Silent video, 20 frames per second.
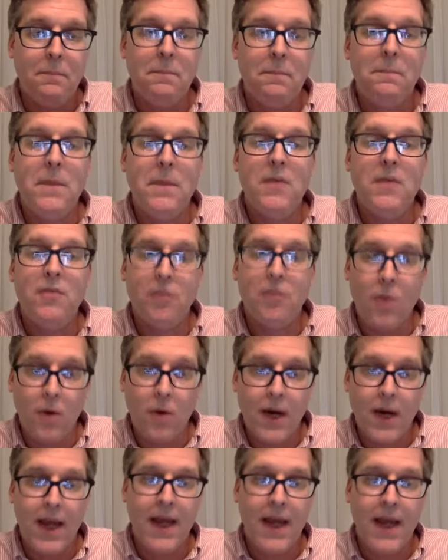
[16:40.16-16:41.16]

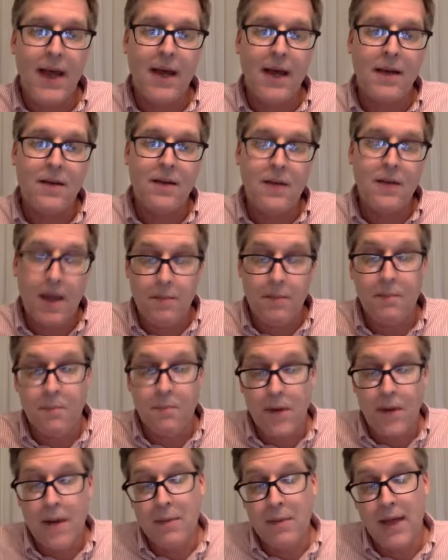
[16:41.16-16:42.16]
beforehand
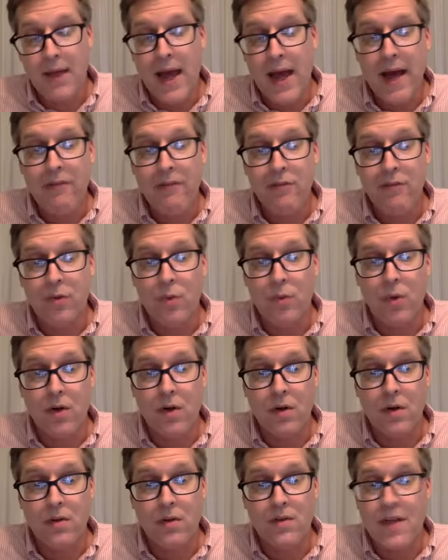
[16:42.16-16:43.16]
and probably
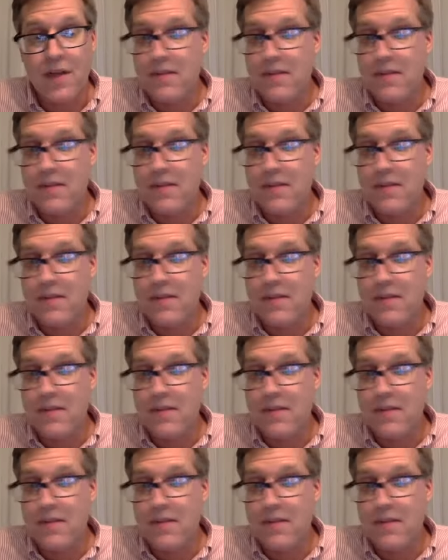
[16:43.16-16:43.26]
afterwards